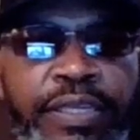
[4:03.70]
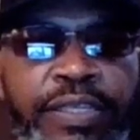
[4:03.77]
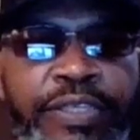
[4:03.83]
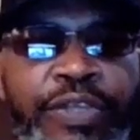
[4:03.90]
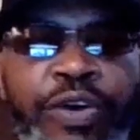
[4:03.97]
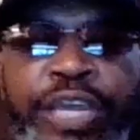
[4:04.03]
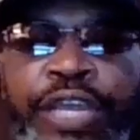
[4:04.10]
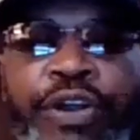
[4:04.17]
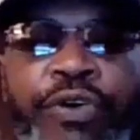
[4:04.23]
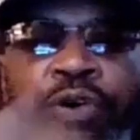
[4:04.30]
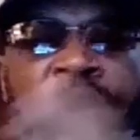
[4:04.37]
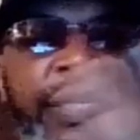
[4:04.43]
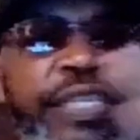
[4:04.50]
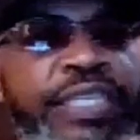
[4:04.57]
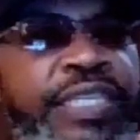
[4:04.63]
So he don't
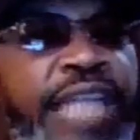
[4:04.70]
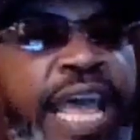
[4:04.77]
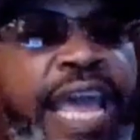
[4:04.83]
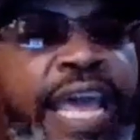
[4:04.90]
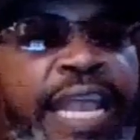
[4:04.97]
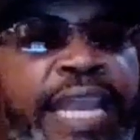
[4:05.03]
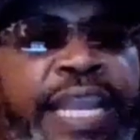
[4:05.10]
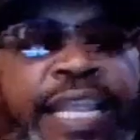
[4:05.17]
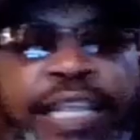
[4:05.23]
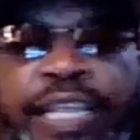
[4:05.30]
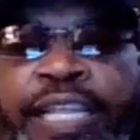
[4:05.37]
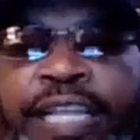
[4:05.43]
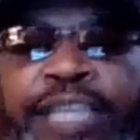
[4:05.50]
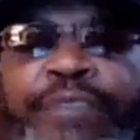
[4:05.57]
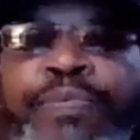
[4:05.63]
understand
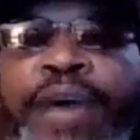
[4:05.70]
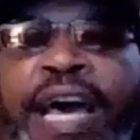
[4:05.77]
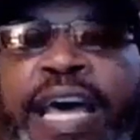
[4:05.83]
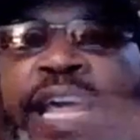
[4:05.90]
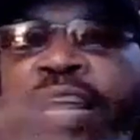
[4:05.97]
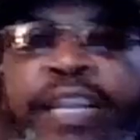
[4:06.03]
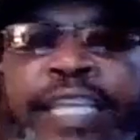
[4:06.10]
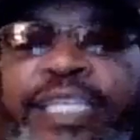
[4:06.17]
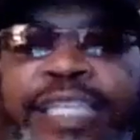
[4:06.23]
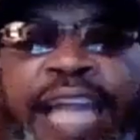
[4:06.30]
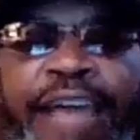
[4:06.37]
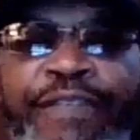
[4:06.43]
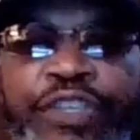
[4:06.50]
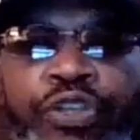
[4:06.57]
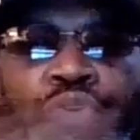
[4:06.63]
in his mind, his
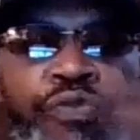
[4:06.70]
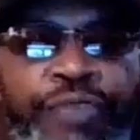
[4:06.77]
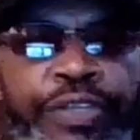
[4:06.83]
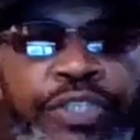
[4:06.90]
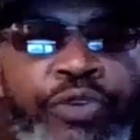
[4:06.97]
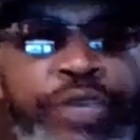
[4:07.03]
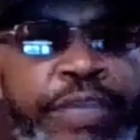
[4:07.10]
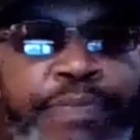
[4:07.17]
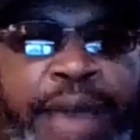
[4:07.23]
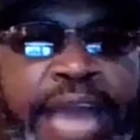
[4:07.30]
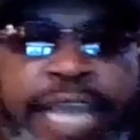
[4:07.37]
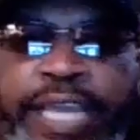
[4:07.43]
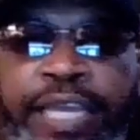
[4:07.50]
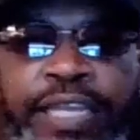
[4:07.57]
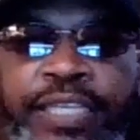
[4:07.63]
life is over. So he
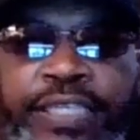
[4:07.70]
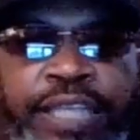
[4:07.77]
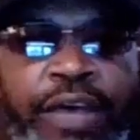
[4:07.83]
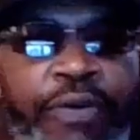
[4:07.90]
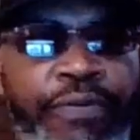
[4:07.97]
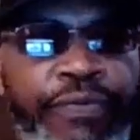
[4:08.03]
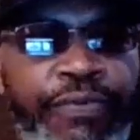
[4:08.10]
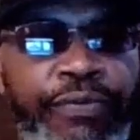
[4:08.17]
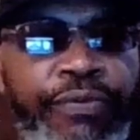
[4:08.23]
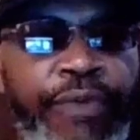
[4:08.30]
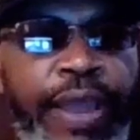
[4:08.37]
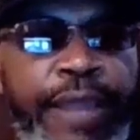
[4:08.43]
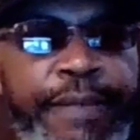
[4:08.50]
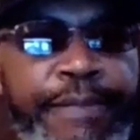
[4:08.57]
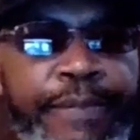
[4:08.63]
might kill himself,
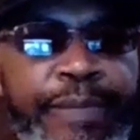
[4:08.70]
right?